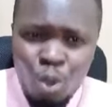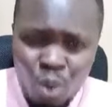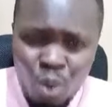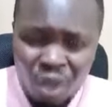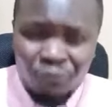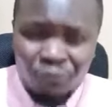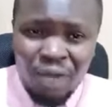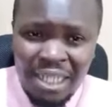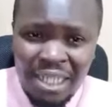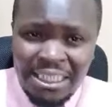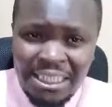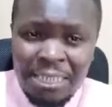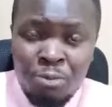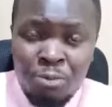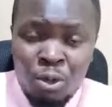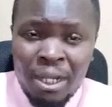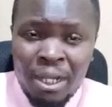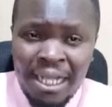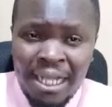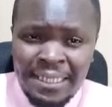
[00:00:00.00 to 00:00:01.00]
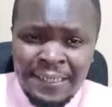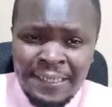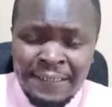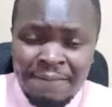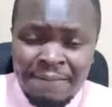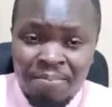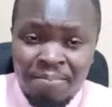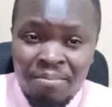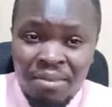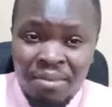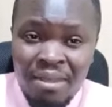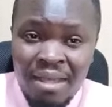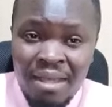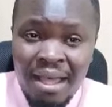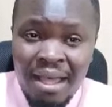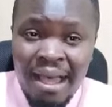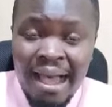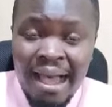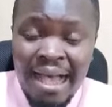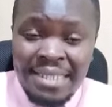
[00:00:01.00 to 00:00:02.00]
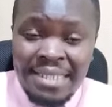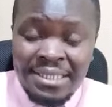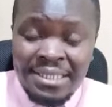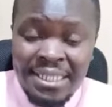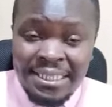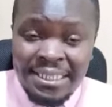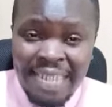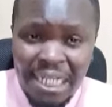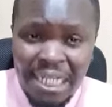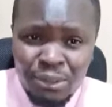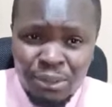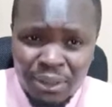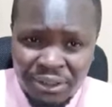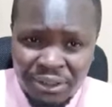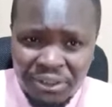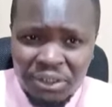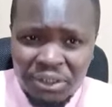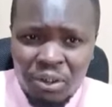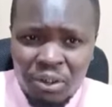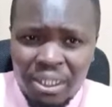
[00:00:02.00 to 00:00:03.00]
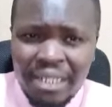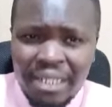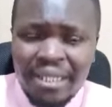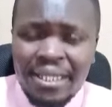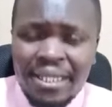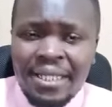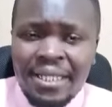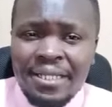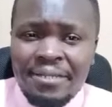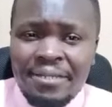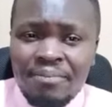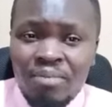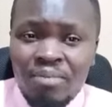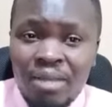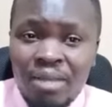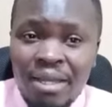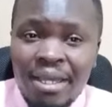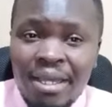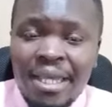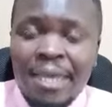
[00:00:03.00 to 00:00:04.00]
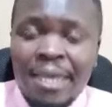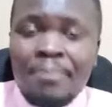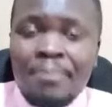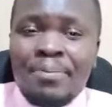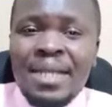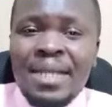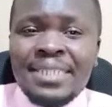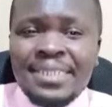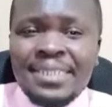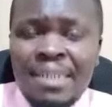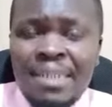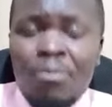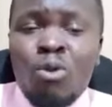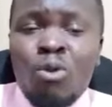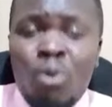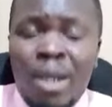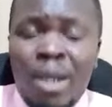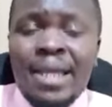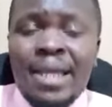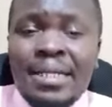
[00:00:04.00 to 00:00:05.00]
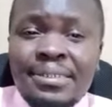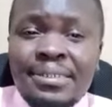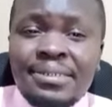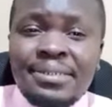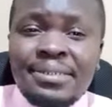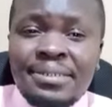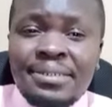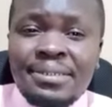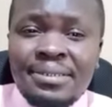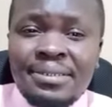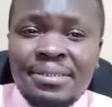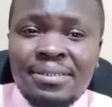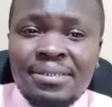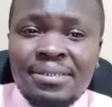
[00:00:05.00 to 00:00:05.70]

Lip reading: Wafula Chebukati, as results were trickling in, he brings some choirs